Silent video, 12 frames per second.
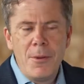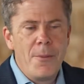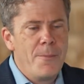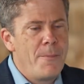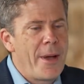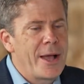
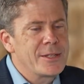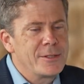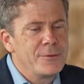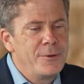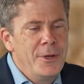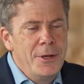
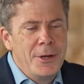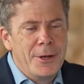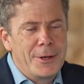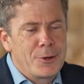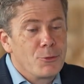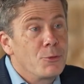massive
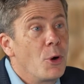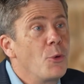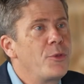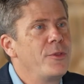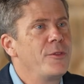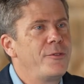uh,
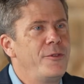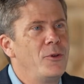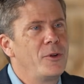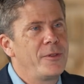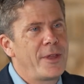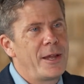growth in the
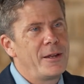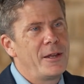field in that